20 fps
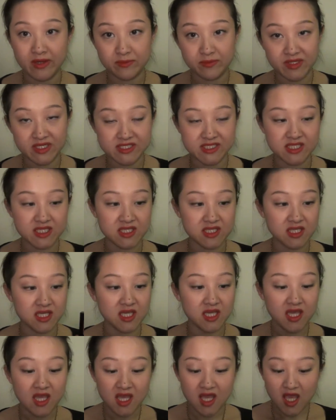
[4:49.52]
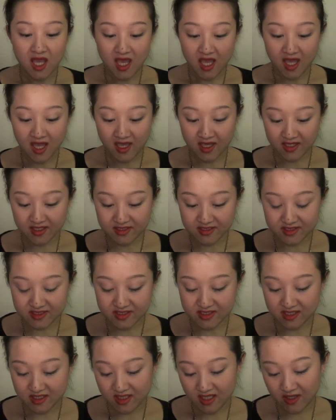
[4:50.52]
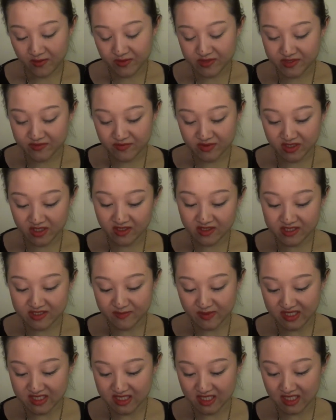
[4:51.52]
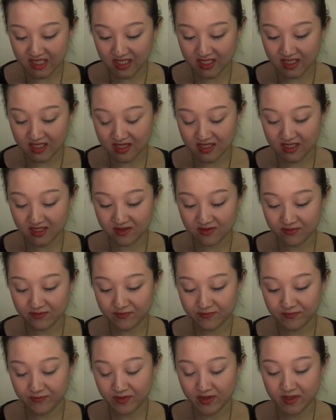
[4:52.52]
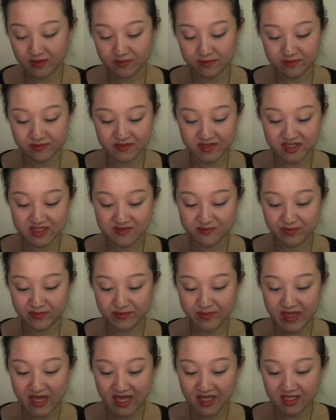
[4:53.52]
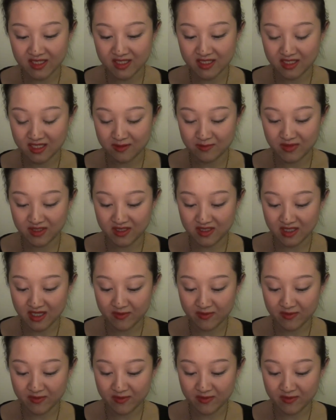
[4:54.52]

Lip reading: basically, and I wasn't really expecting anything from this palette, I mean,